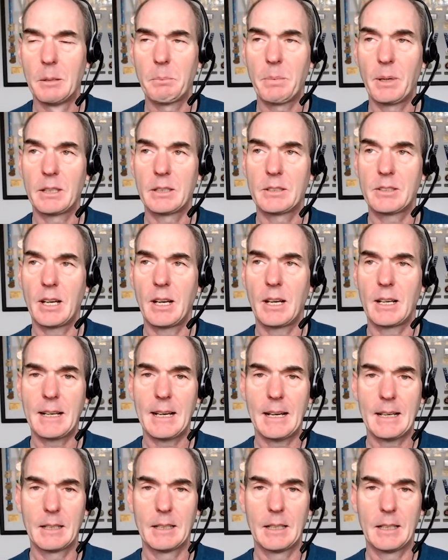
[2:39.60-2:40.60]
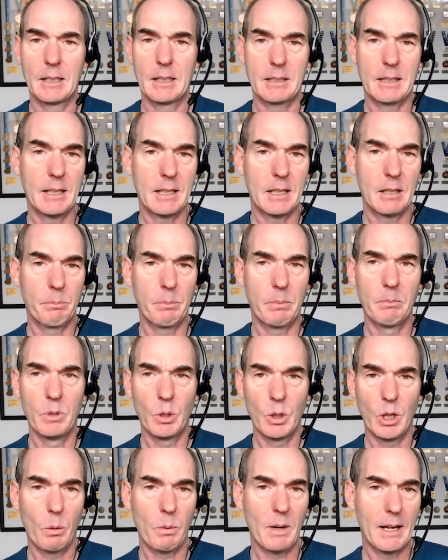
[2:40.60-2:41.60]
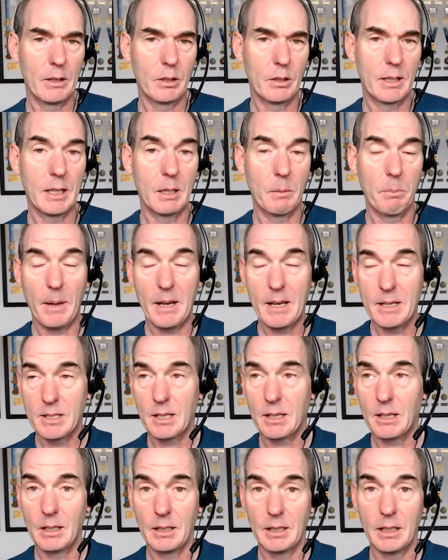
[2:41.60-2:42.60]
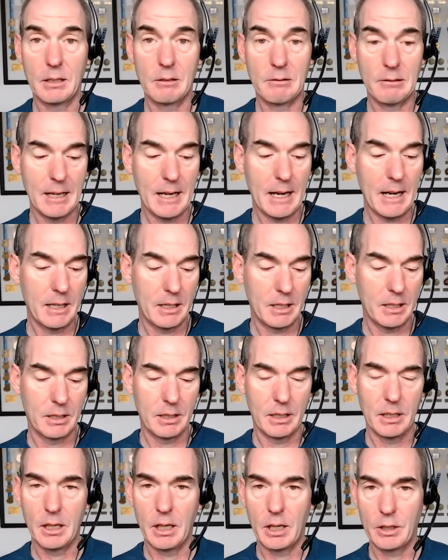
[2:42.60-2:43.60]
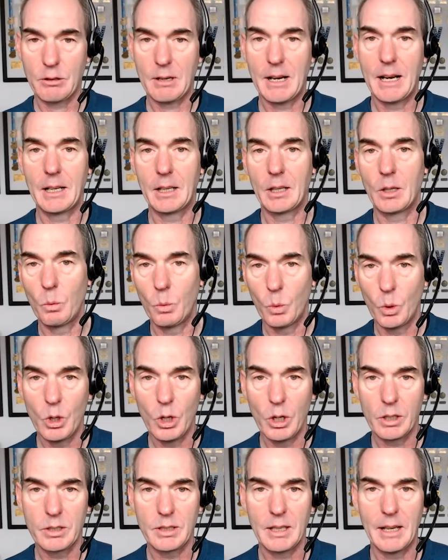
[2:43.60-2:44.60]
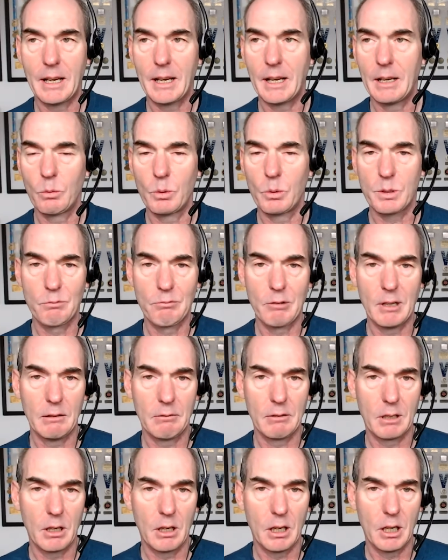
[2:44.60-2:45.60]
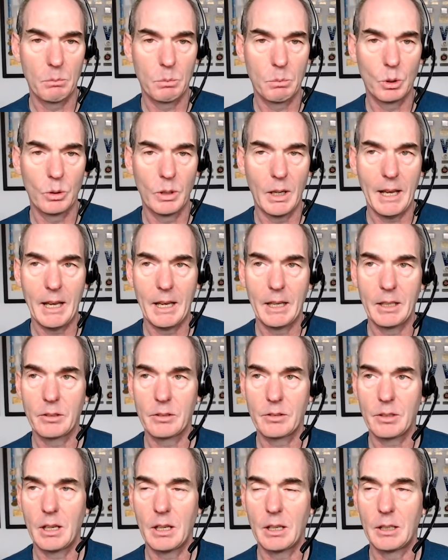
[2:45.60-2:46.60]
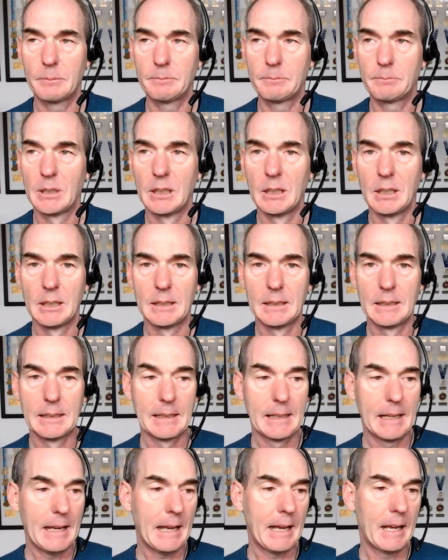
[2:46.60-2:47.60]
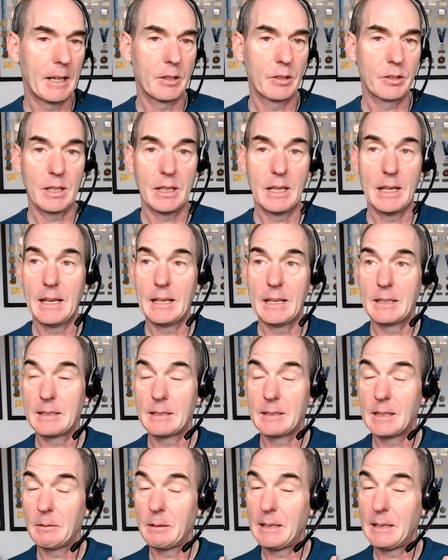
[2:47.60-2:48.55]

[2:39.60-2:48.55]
But uh, uh KICKR, you know, Wahoo KICKR basically created a, a trainer that worked, uh, was really reliable, and um, and in